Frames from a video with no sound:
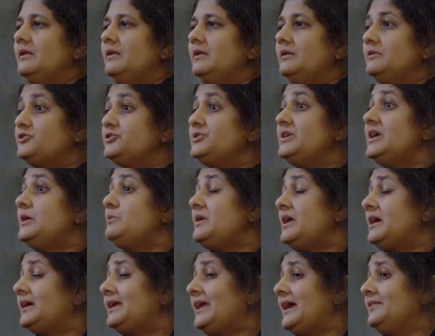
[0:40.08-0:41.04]
Today we
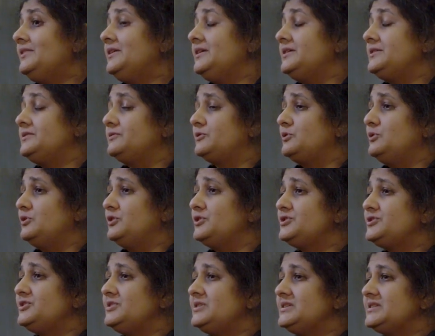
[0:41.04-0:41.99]
are gathered, of course,
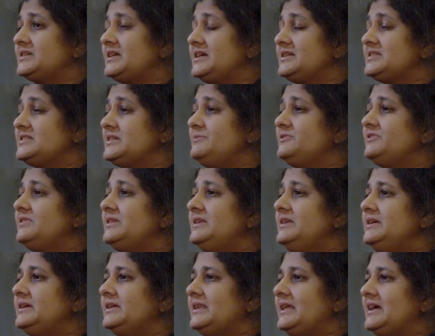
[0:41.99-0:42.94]
to discuss some of the
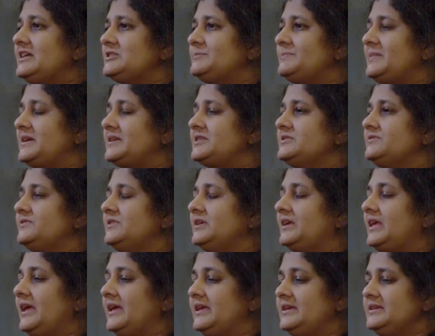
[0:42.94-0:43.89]
legal aspects of the
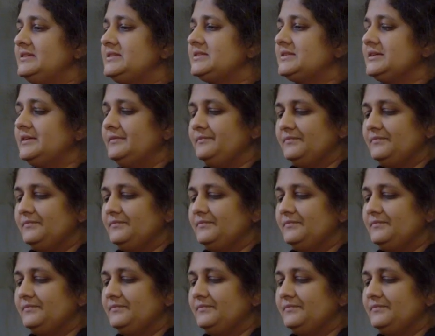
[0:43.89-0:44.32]
case.